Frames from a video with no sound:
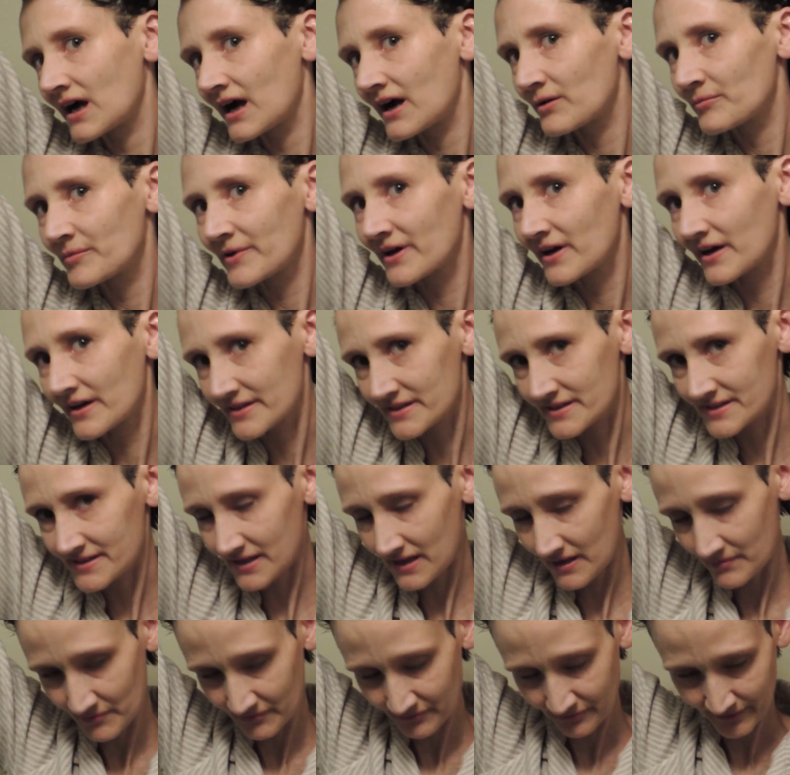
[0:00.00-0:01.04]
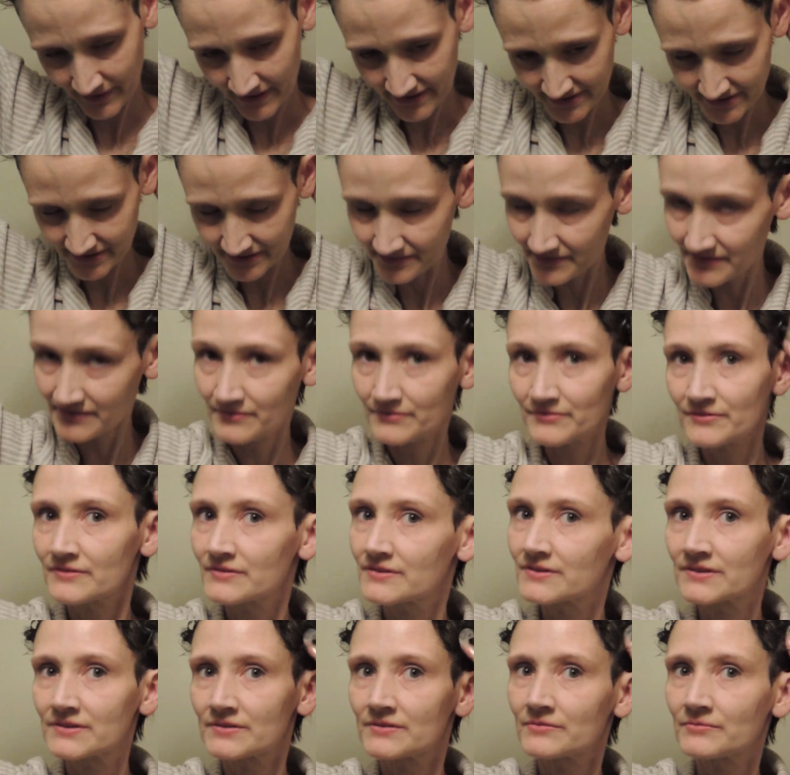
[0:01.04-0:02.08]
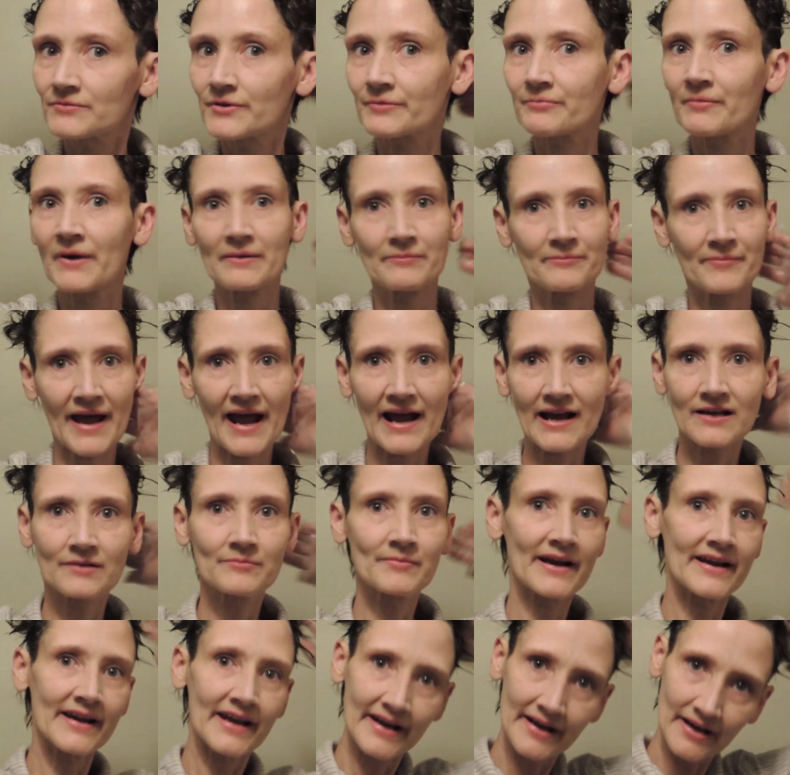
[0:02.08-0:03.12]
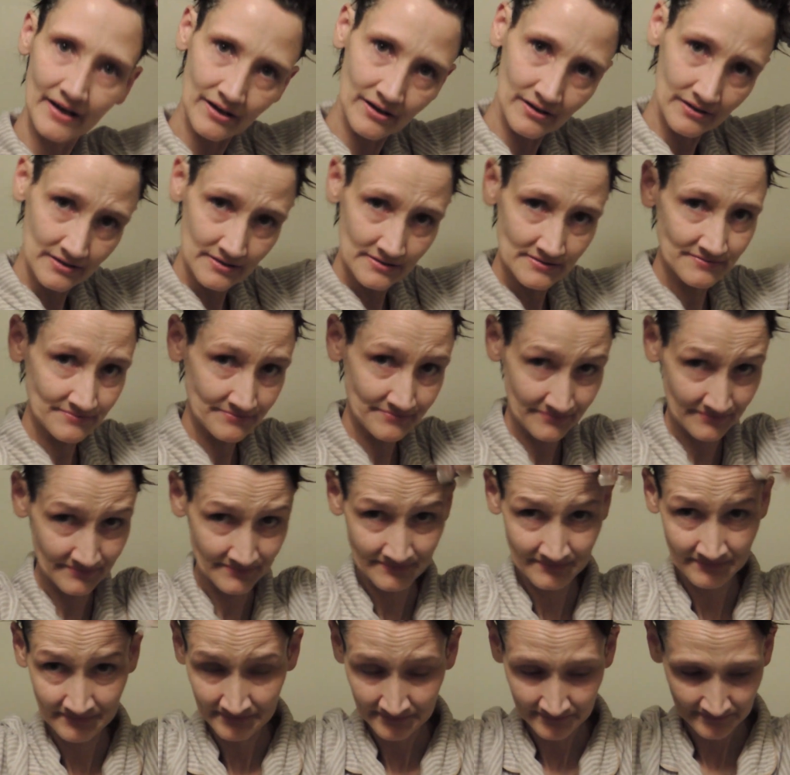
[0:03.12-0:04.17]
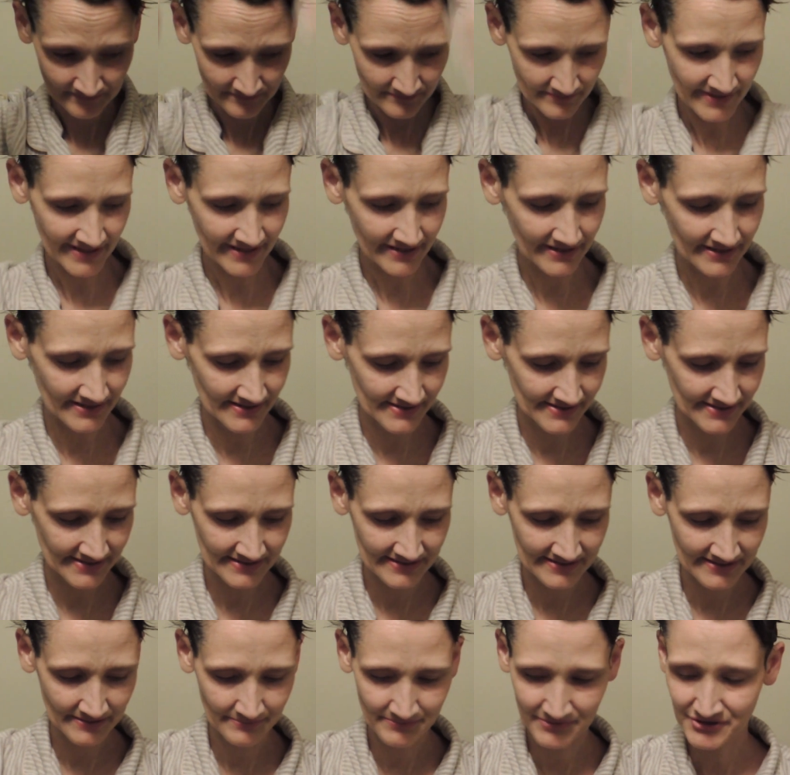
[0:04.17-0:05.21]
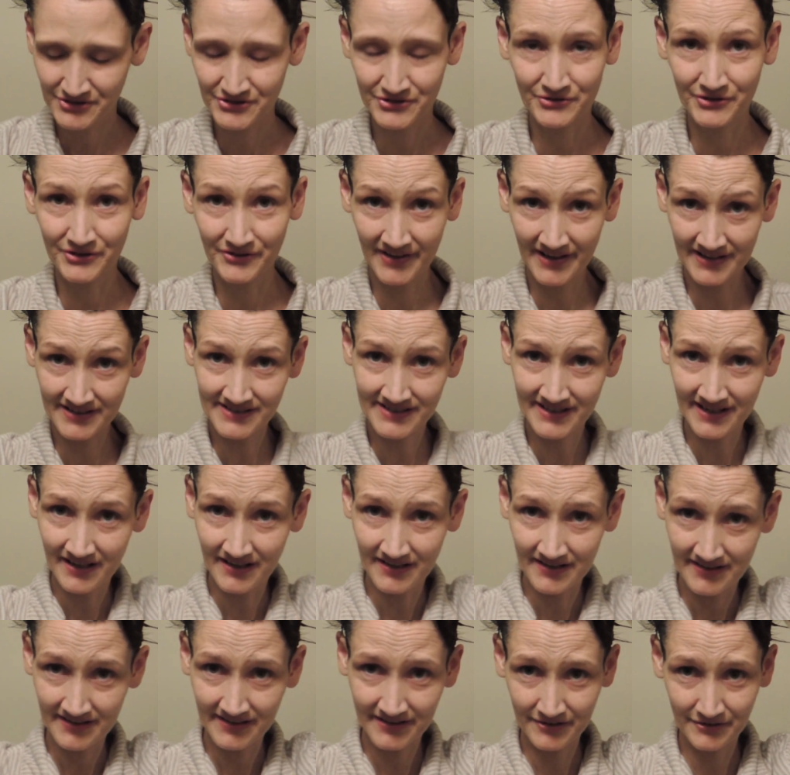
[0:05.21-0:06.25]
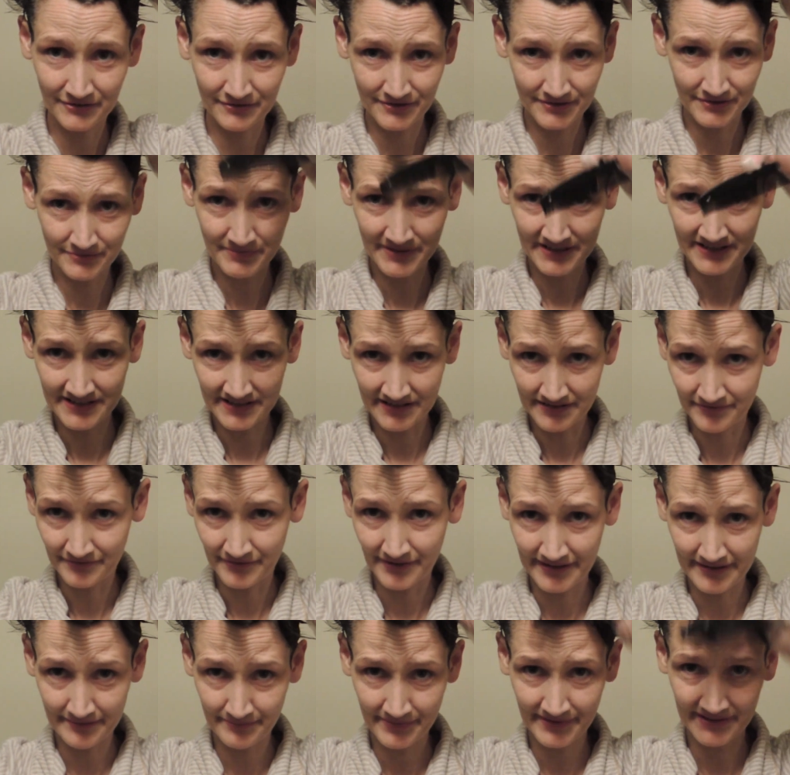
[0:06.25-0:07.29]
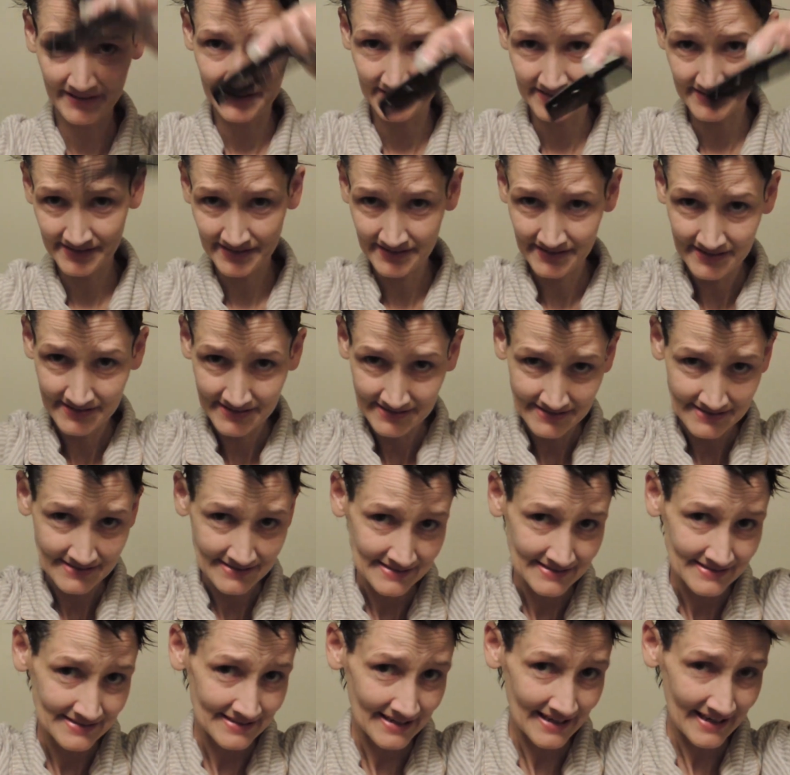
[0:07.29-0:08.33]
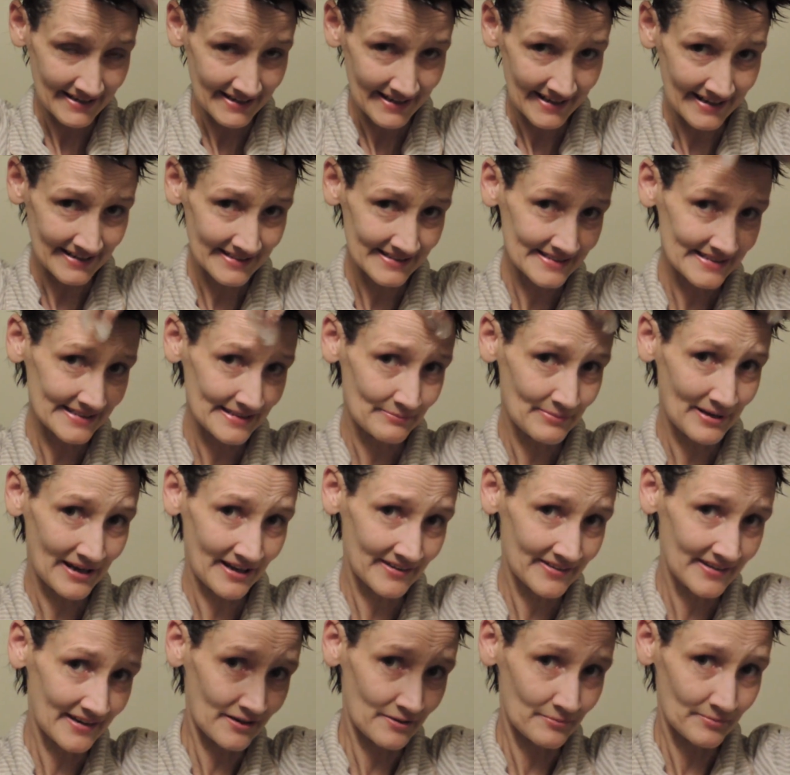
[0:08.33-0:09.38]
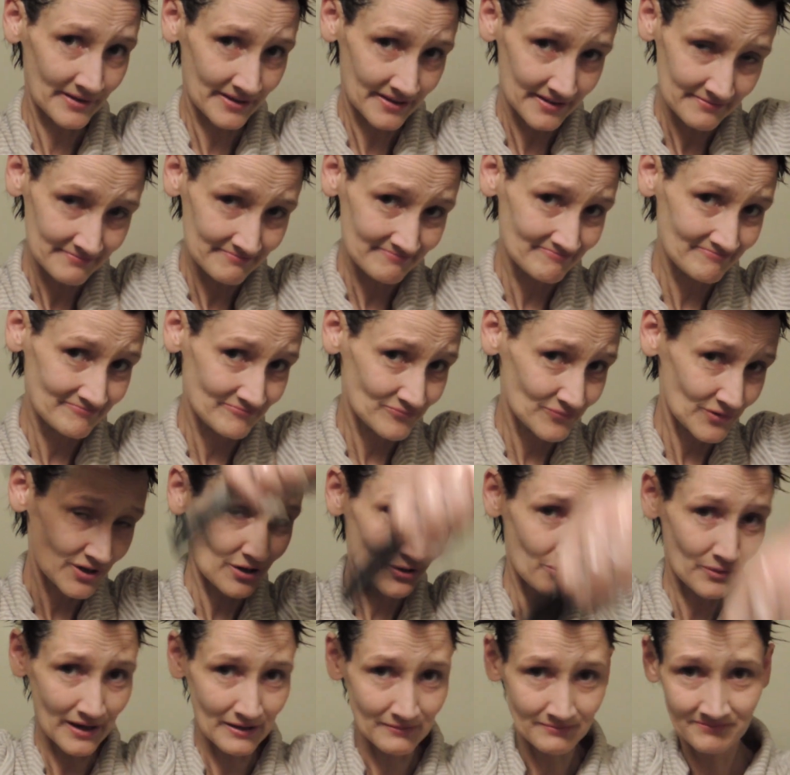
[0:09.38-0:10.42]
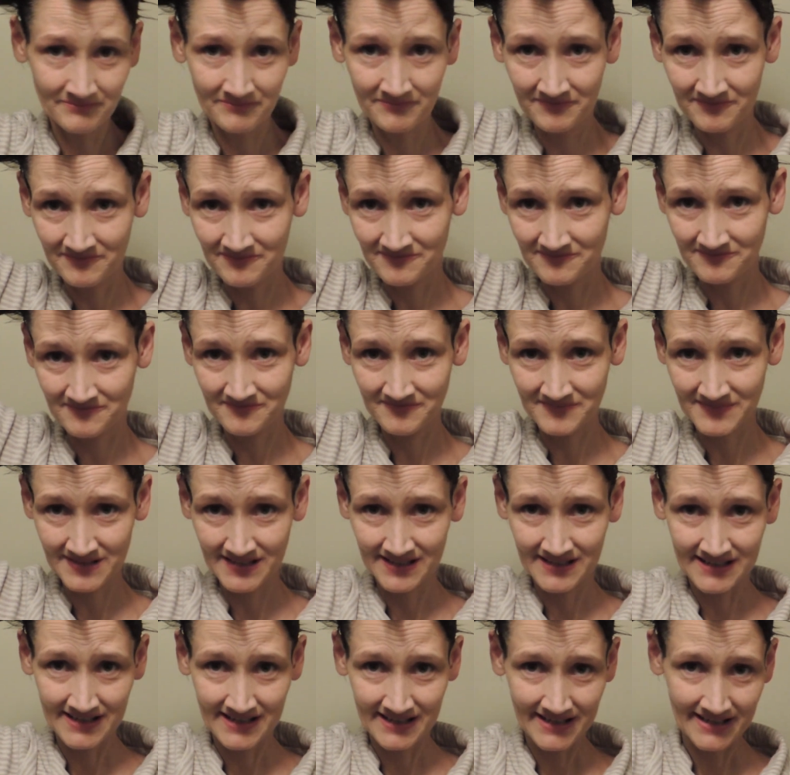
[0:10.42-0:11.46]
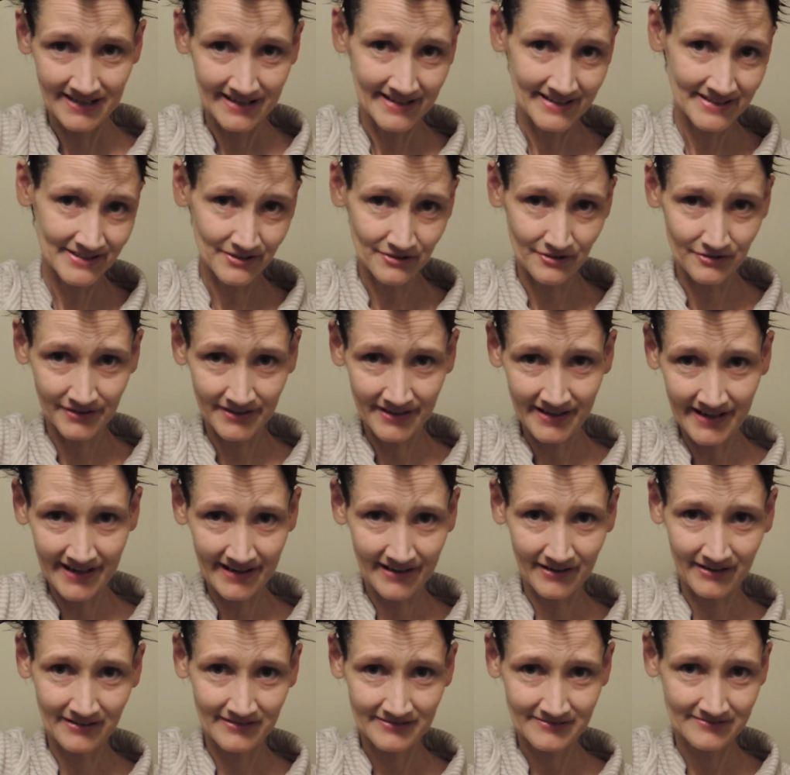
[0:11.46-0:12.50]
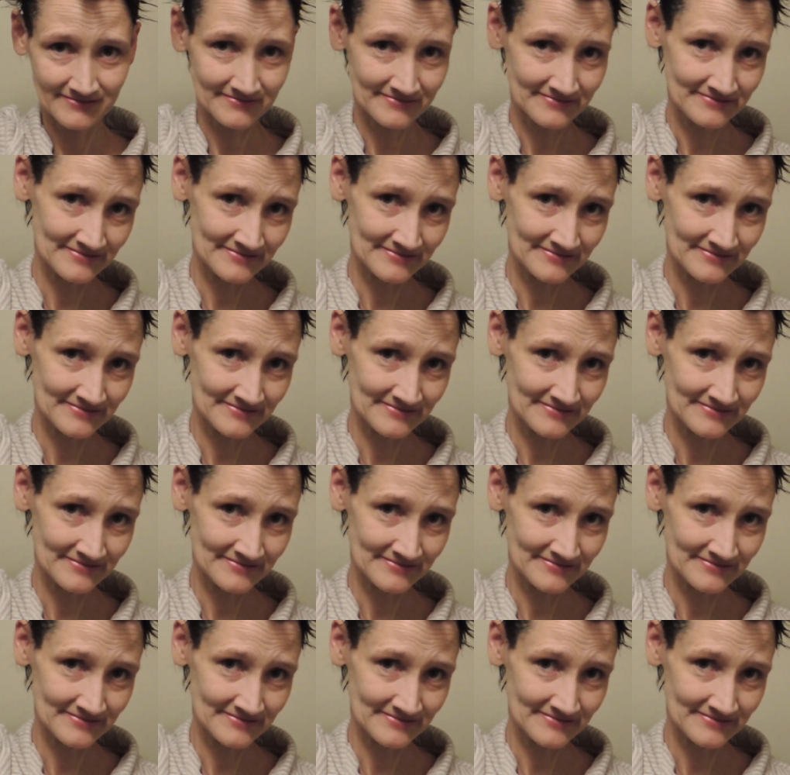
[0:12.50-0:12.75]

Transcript: I'll be honest, I'm afraid to, with my back of my hair, because I'm sure that's not going to be done right because I can't see back there, but oh well, it's only hair.